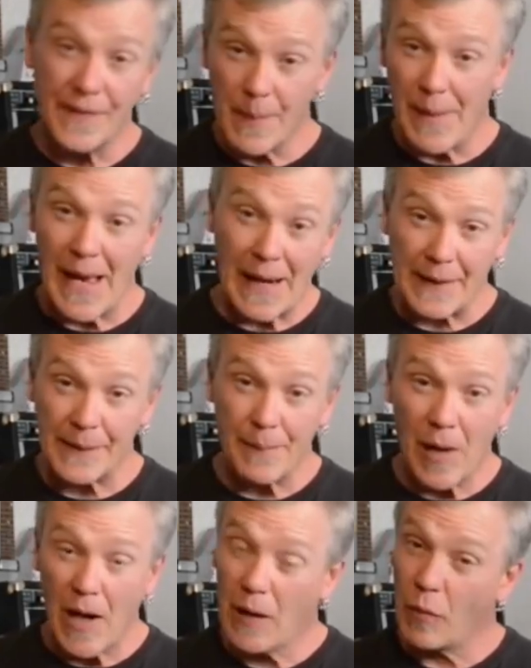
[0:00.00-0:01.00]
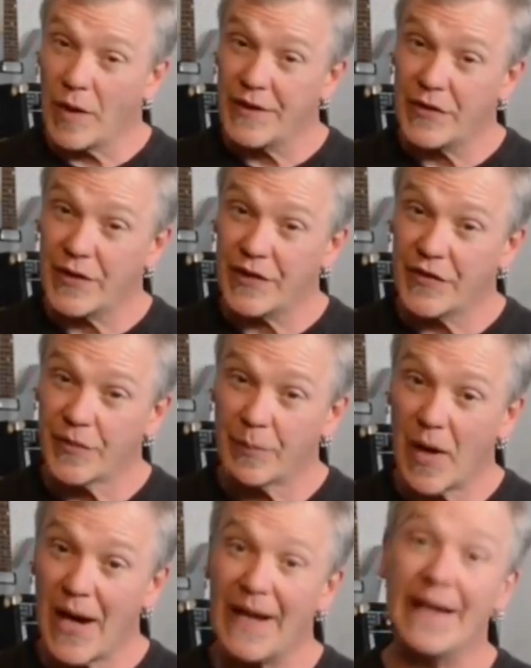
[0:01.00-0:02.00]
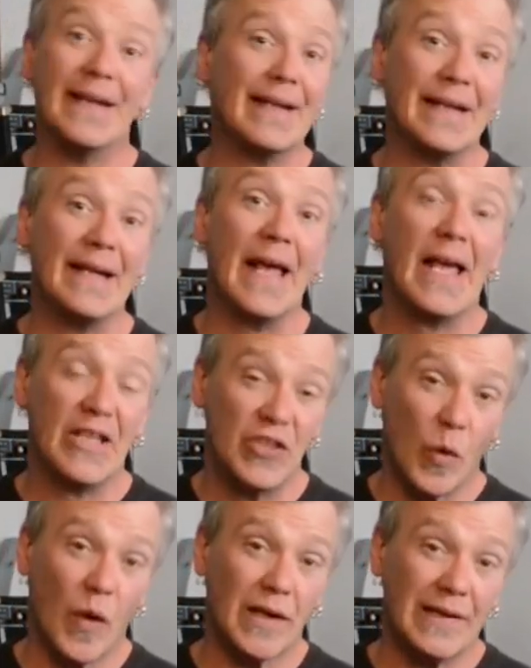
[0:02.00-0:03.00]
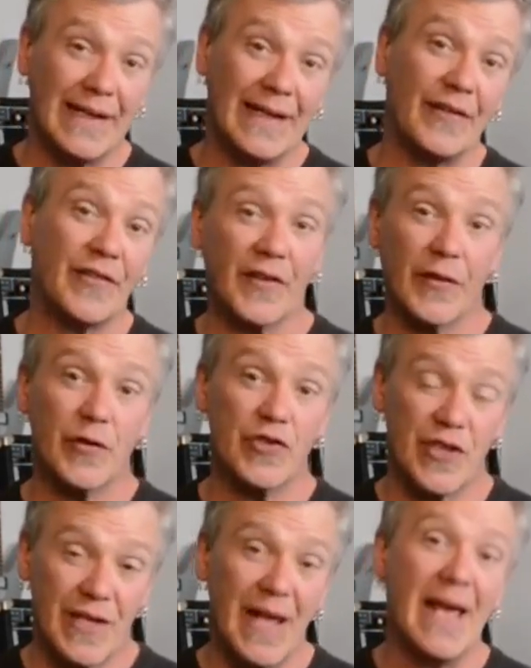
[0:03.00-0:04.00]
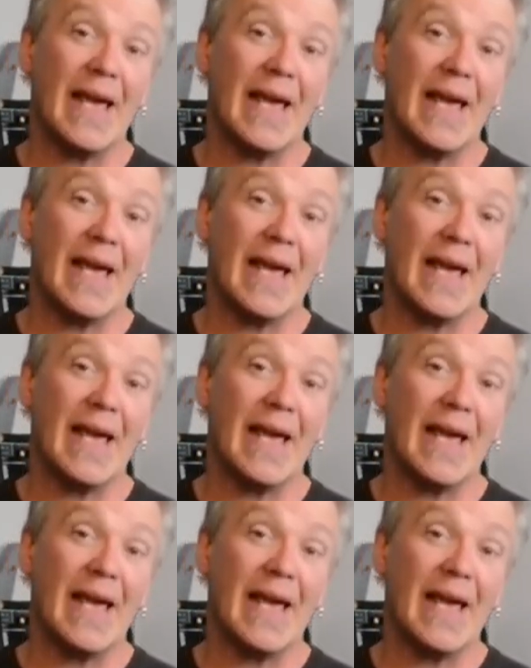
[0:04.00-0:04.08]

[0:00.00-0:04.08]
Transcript: back of the pot where you can spray in your cleaning solution